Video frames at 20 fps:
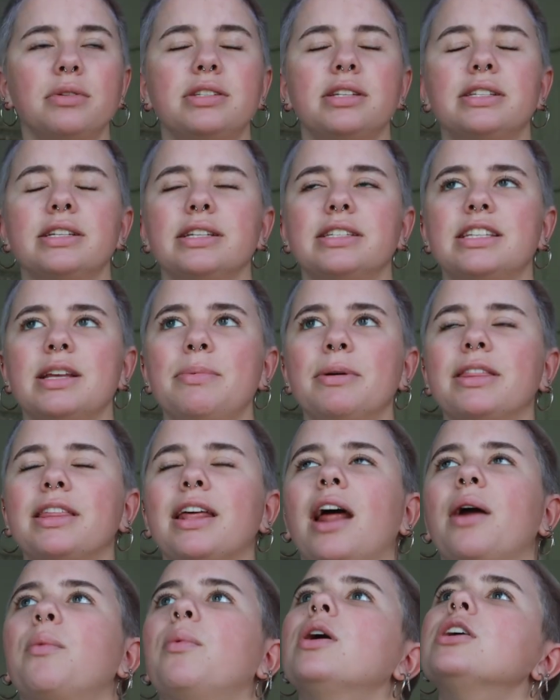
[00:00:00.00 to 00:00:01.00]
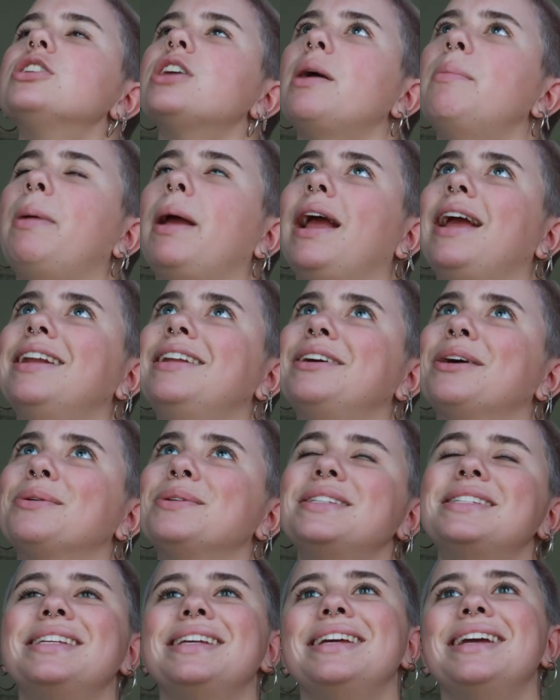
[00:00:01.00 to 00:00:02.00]
was this exhibit that I wish I paid to go
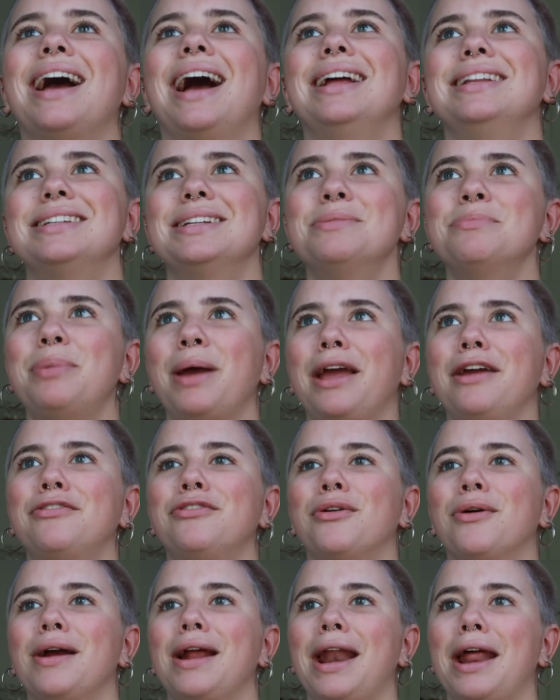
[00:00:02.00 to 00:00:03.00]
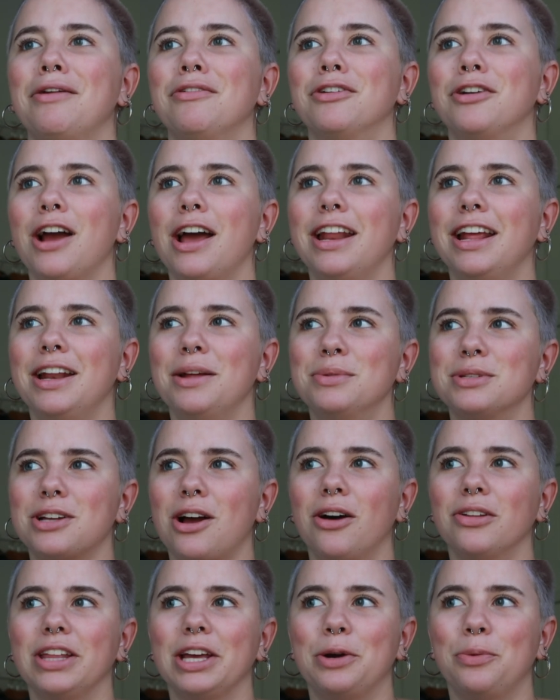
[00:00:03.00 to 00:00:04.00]
see. I didn't pay for it and I regret it. It was
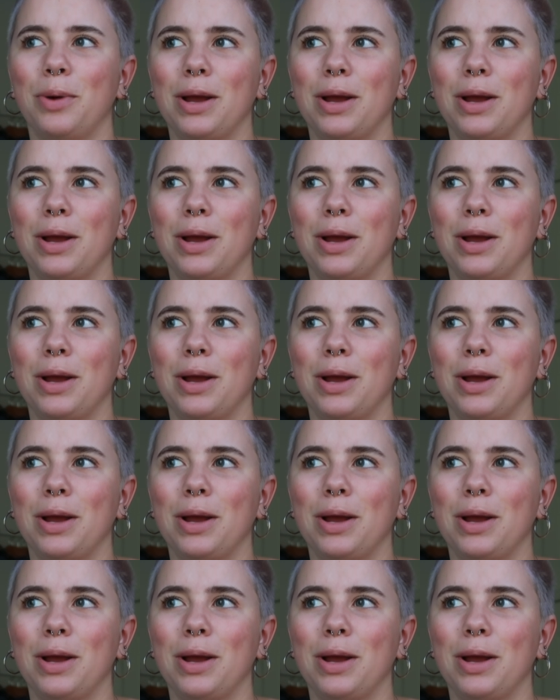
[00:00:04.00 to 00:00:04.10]
called like